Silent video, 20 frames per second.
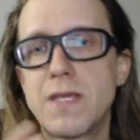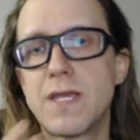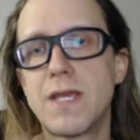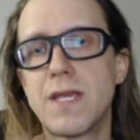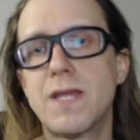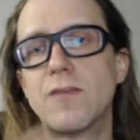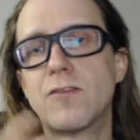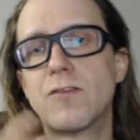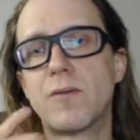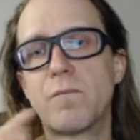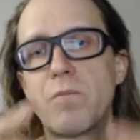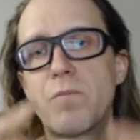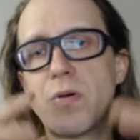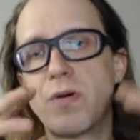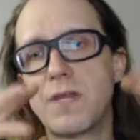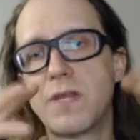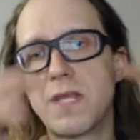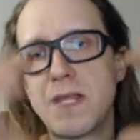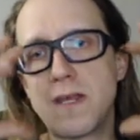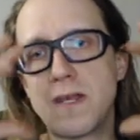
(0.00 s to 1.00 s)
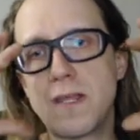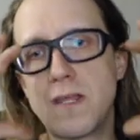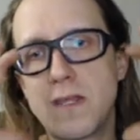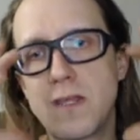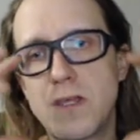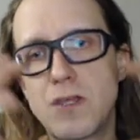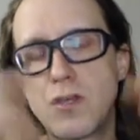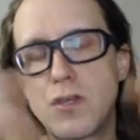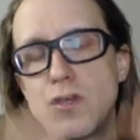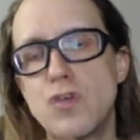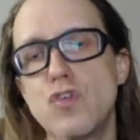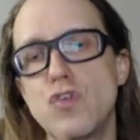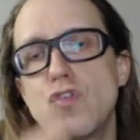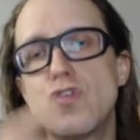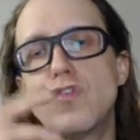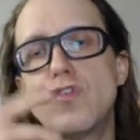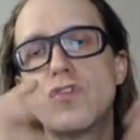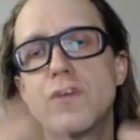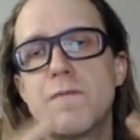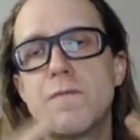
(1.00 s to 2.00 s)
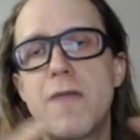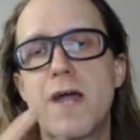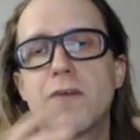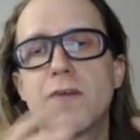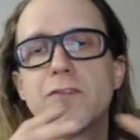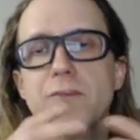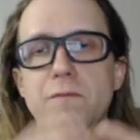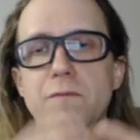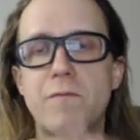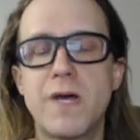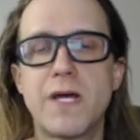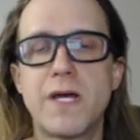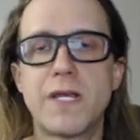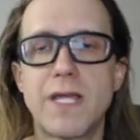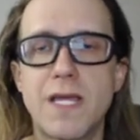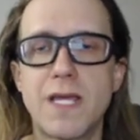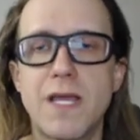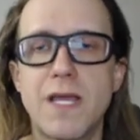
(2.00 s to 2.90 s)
kids are putting huge amounts of money.